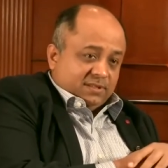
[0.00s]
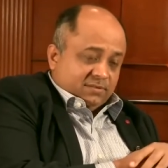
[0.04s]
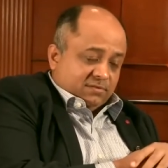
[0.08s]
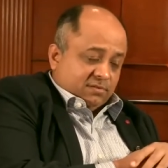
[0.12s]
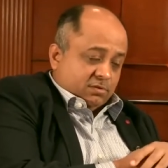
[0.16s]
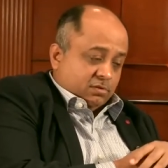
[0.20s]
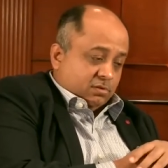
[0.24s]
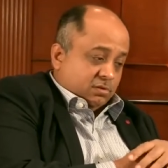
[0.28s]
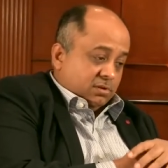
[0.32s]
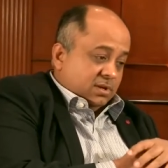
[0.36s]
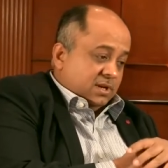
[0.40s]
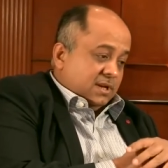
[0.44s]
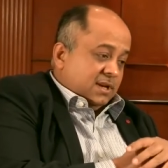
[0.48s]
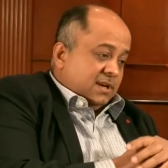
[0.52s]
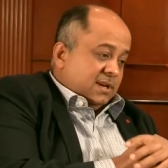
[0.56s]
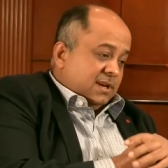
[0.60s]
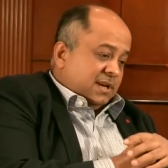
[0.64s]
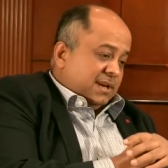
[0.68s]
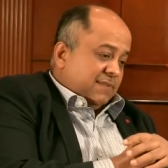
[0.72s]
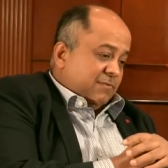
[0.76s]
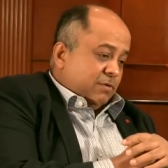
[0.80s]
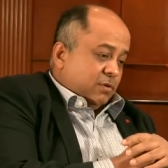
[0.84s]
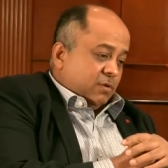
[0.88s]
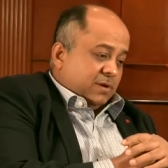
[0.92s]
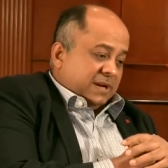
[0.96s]
And so
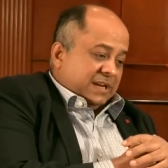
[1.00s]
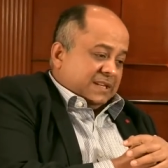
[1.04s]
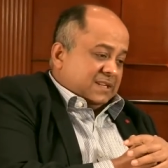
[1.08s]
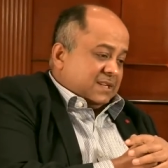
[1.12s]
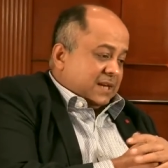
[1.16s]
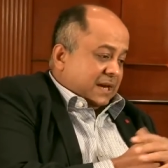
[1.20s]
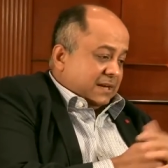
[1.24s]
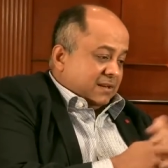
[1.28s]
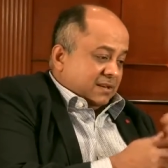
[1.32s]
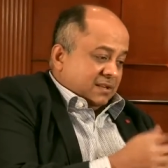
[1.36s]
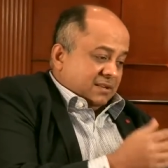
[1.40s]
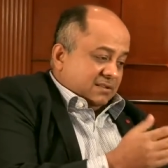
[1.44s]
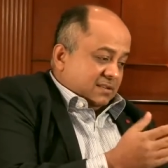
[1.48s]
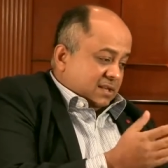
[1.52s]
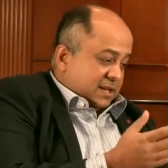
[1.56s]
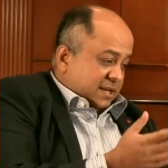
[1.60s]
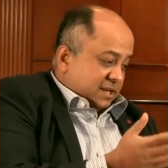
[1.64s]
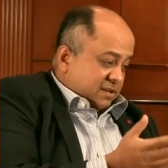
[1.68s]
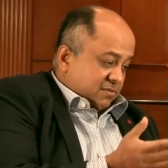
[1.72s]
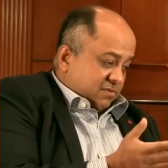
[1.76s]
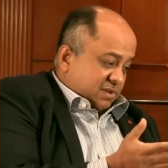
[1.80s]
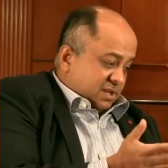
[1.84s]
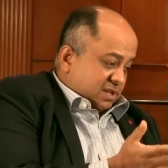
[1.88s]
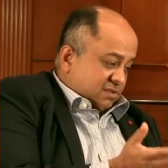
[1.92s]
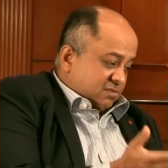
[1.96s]
if you look at titles
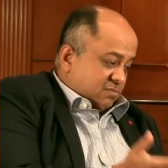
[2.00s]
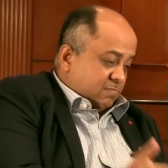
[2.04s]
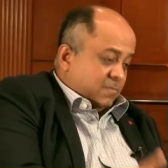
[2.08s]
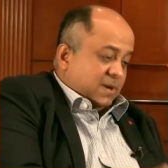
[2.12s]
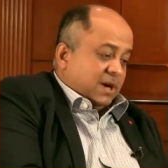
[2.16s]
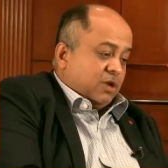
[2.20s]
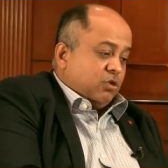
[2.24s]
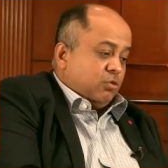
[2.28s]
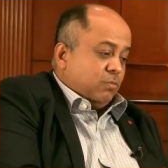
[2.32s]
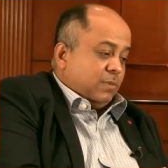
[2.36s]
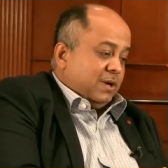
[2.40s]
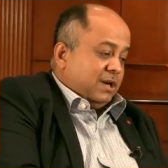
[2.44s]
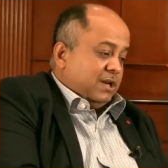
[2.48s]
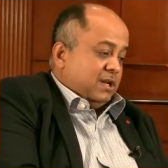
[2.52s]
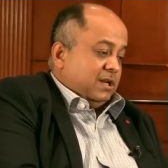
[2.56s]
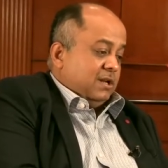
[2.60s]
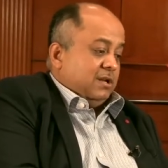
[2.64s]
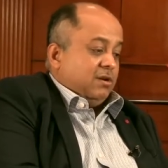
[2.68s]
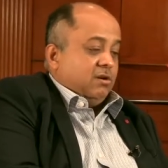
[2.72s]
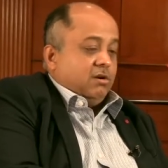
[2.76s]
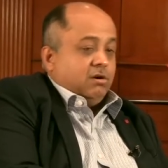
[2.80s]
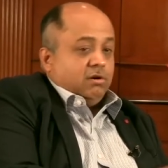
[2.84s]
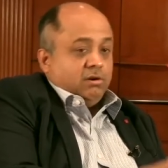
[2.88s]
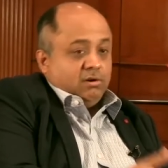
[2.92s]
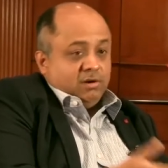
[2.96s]
like this
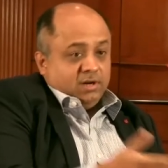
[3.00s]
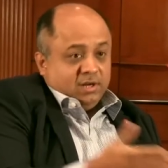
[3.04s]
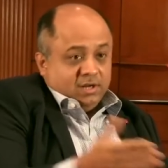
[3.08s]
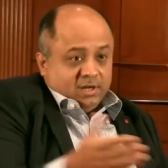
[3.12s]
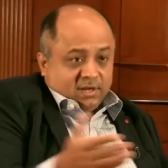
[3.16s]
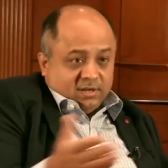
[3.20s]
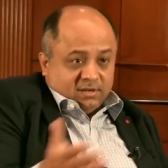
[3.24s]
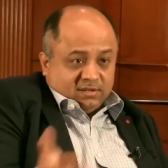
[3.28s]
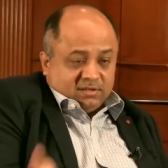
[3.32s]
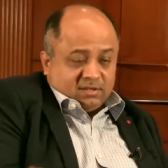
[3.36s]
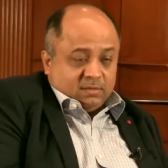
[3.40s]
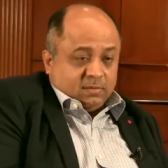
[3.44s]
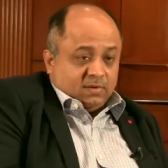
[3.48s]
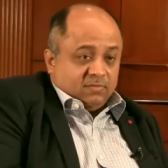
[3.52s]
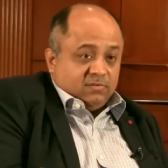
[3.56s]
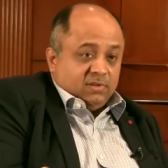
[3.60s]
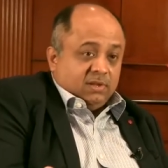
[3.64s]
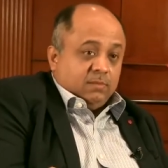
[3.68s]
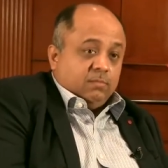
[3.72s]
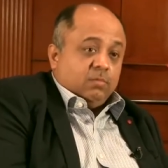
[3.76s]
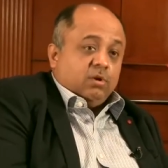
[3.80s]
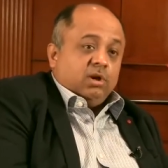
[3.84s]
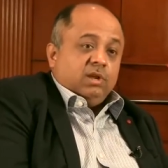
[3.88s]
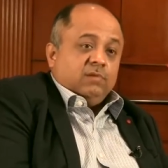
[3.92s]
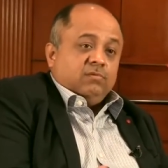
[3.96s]
Bahubali or some of
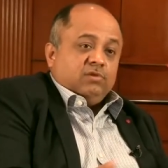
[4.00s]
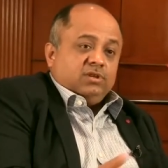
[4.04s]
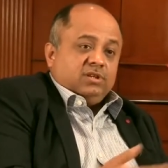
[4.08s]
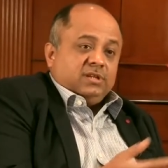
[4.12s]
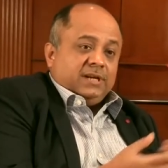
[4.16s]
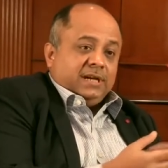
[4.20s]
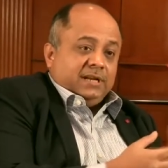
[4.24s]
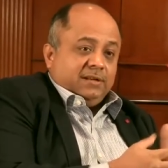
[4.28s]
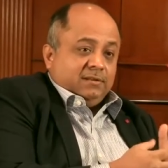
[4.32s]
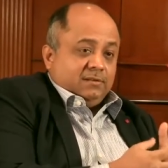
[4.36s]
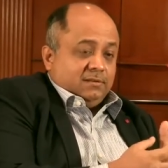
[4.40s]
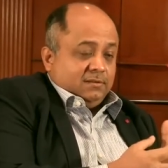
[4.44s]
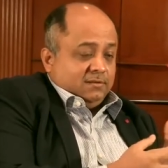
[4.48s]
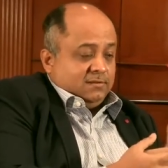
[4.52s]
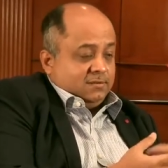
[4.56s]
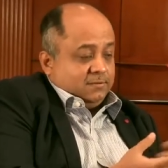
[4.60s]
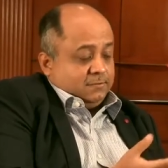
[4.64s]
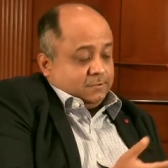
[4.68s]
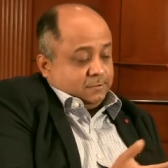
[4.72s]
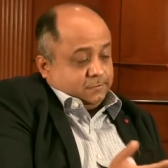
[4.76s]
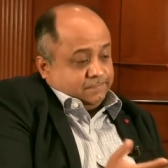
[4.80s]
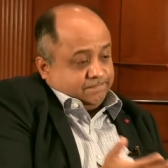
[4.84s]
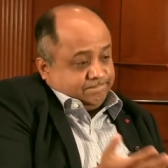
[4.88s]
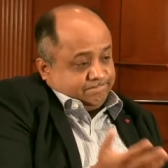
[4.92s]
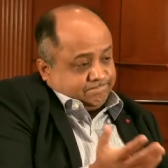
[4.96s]
the Bollywood titles,
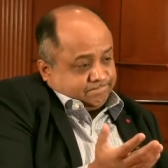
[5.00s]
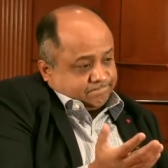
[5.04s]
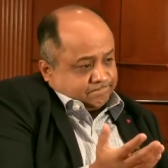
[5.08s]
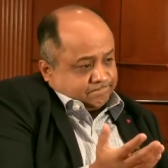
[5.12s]
so